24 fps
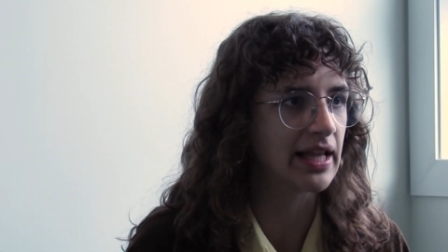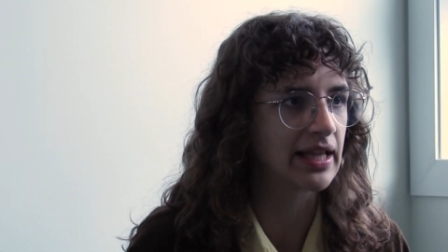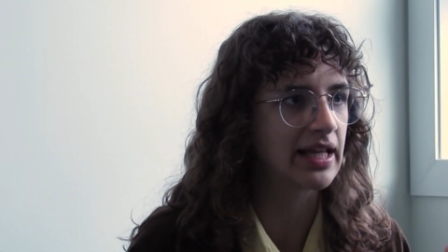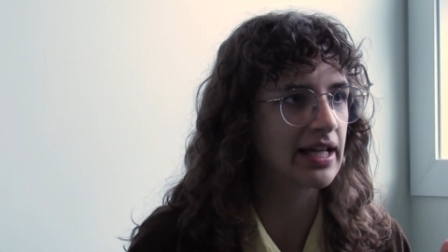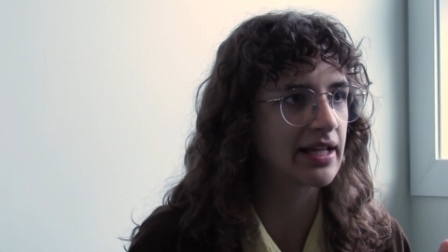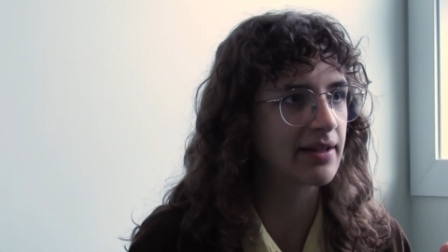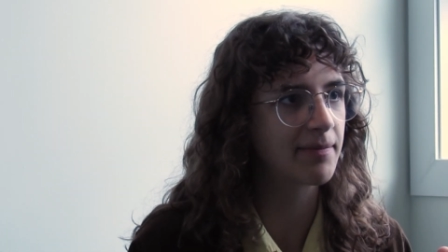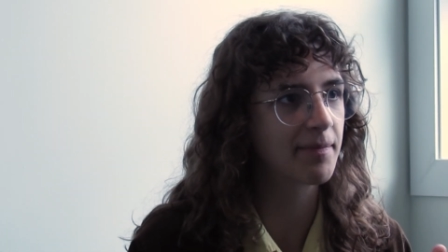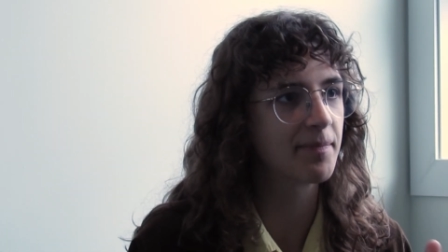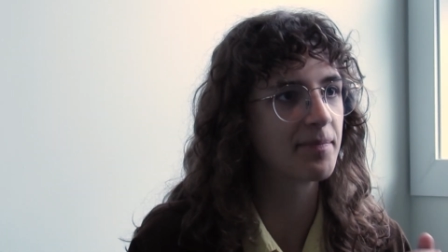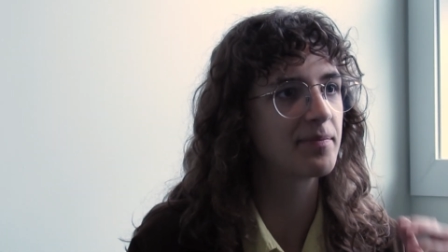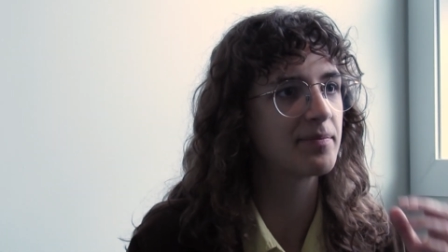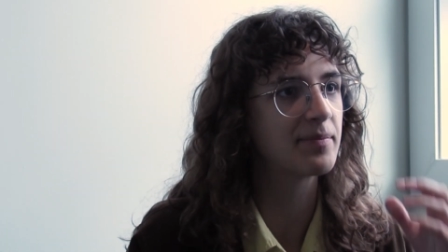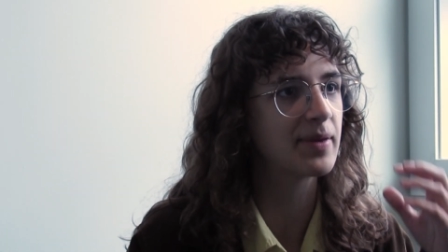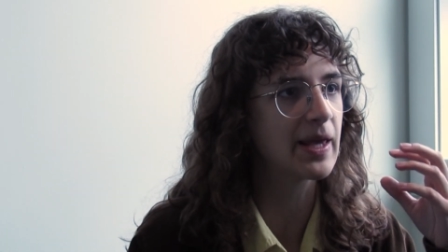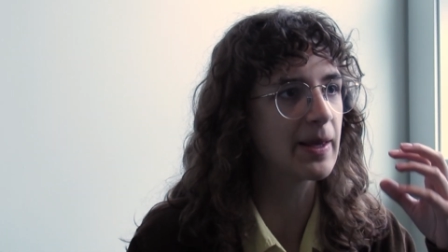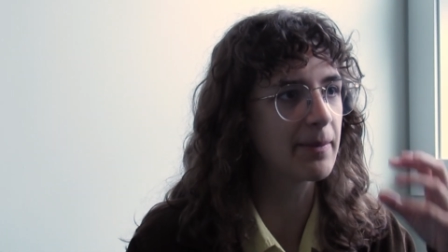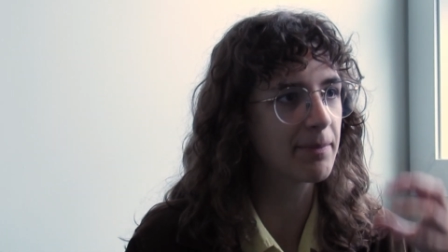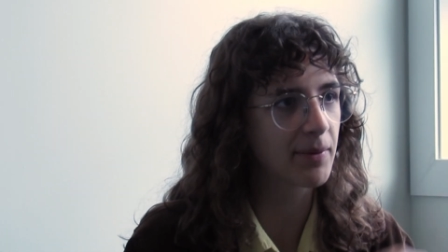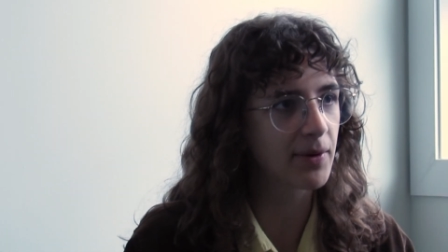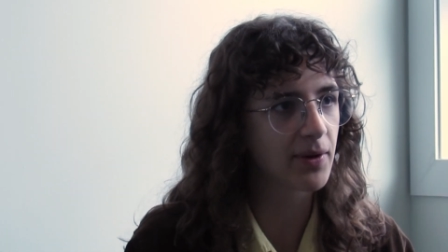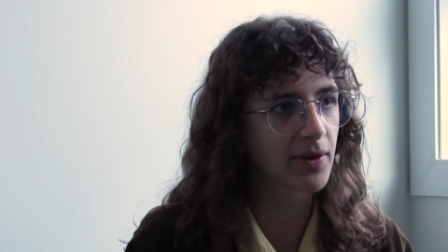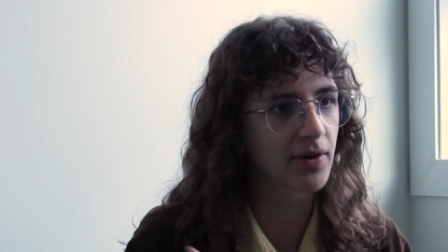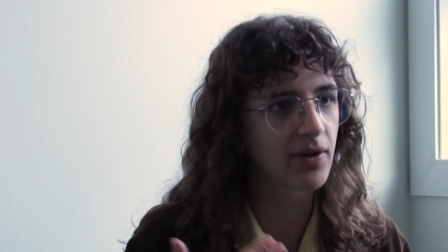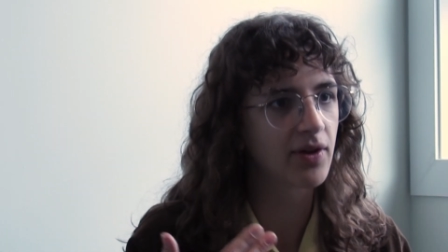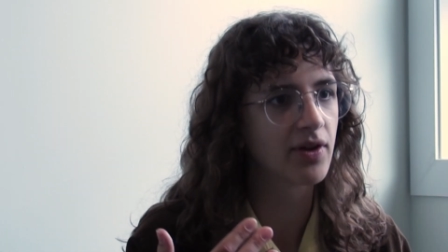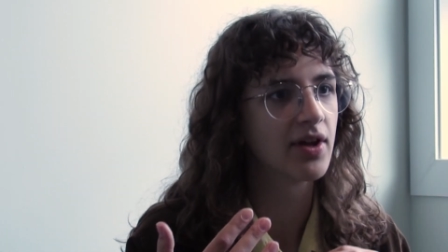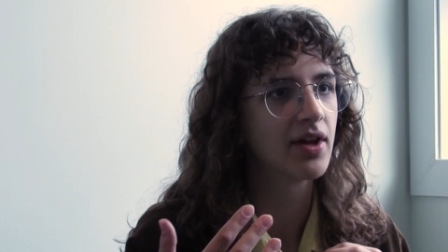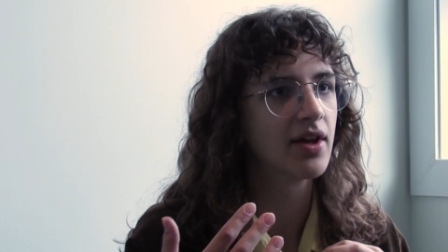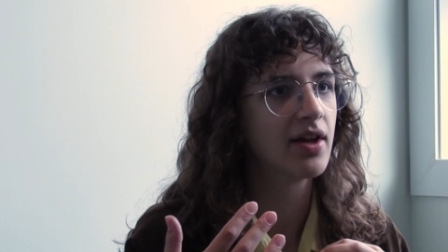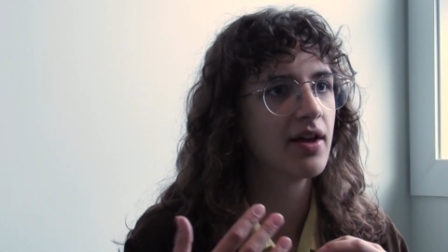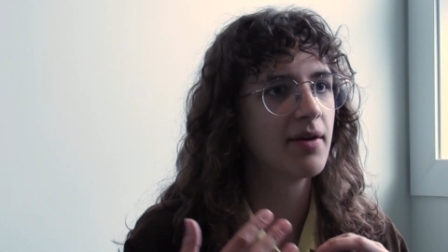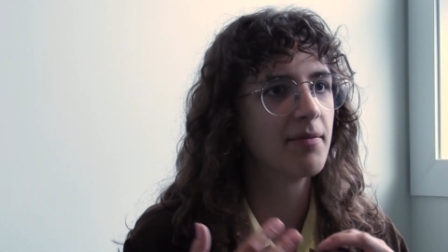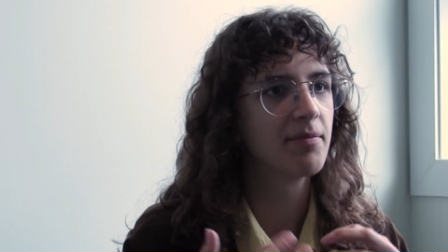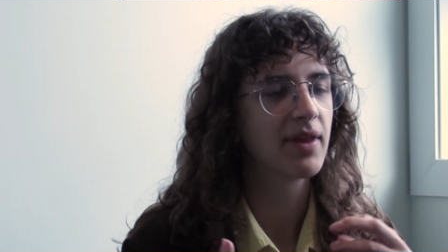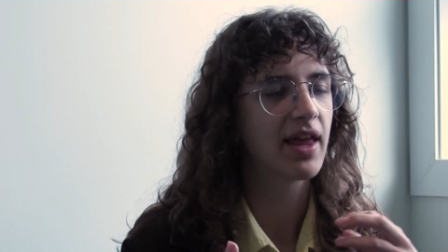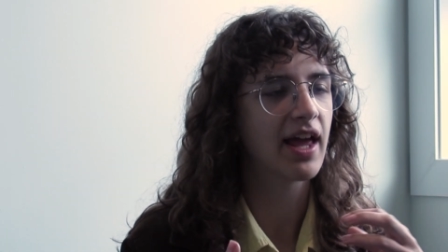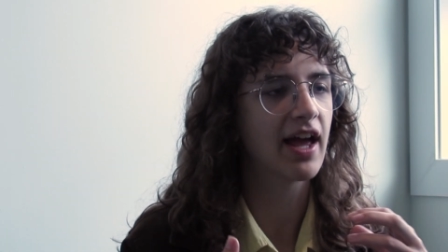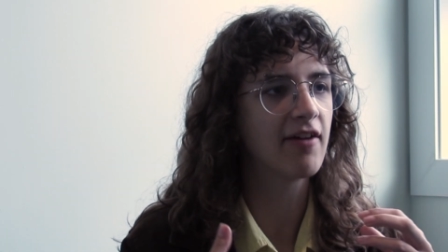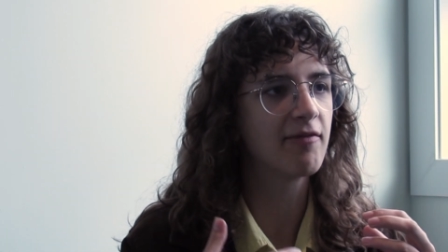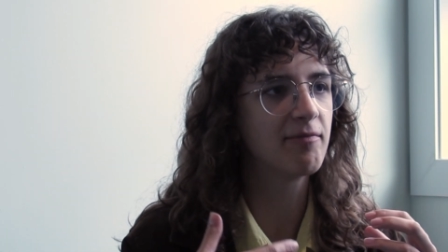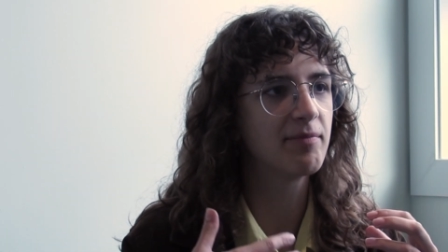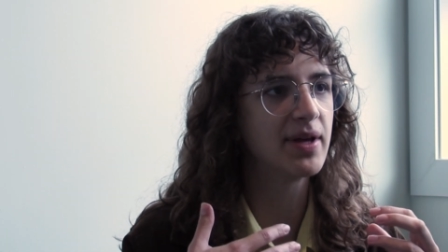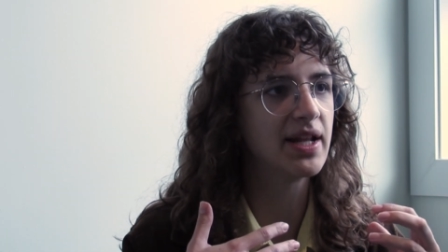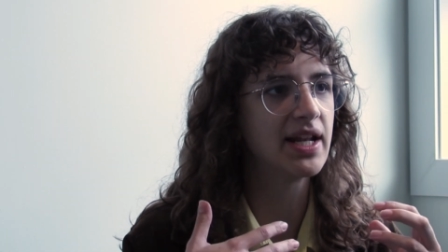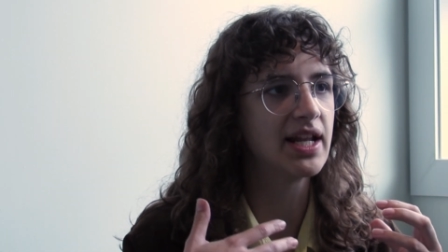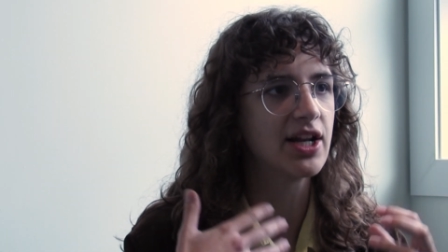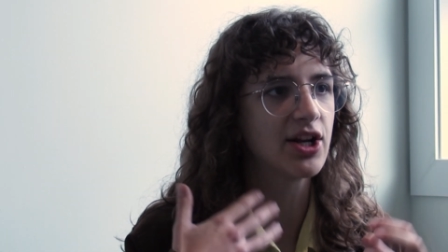Like, people have
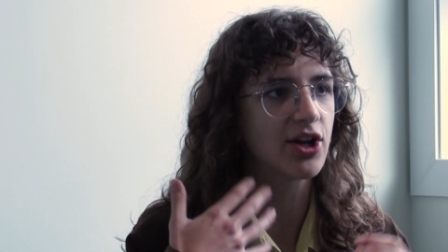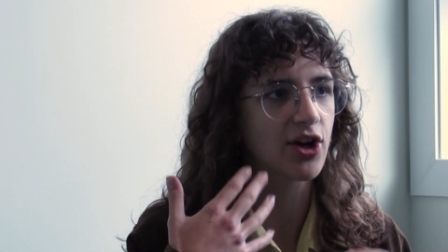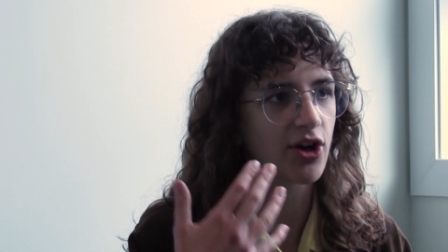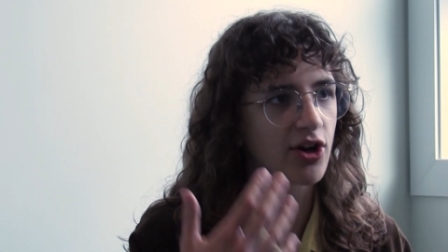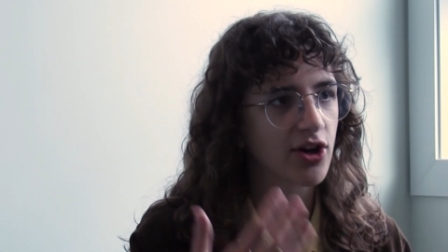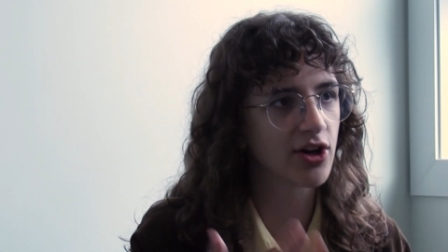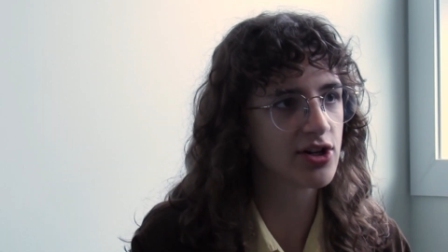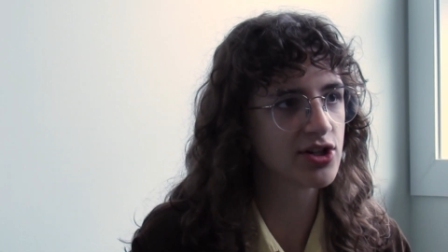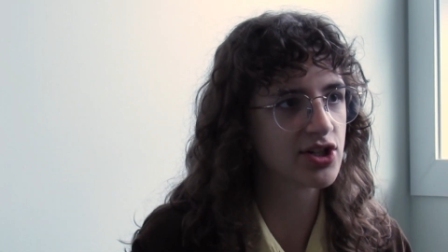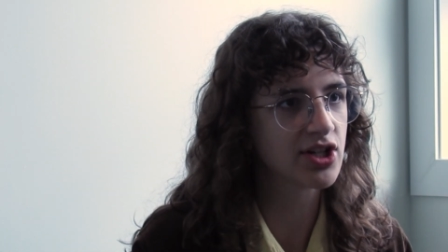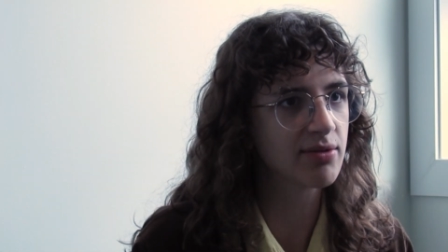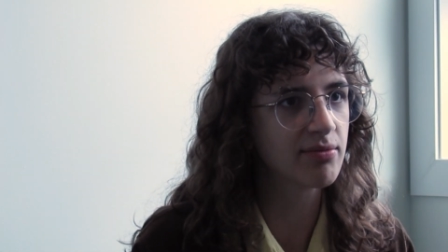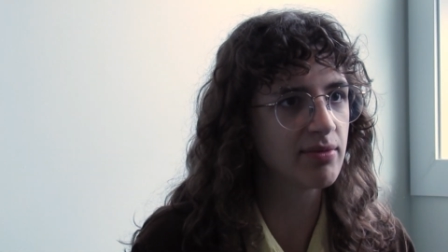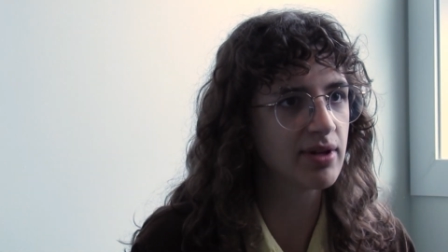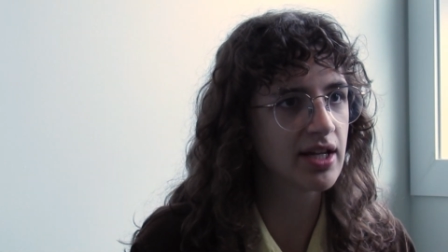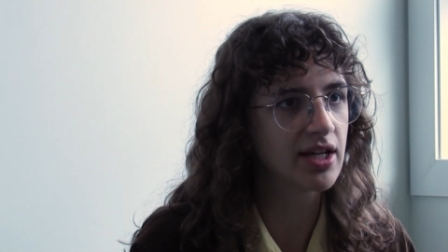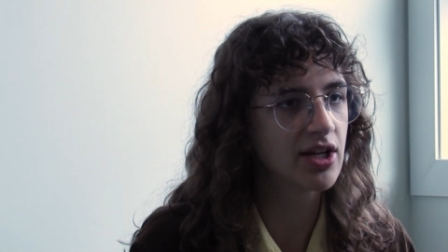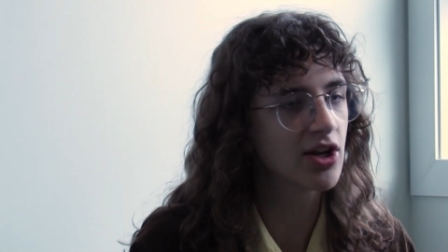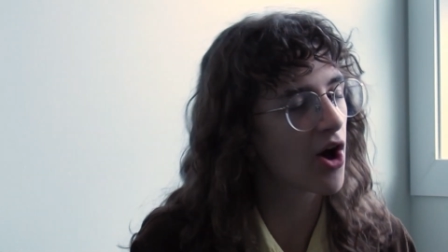been encouraging me,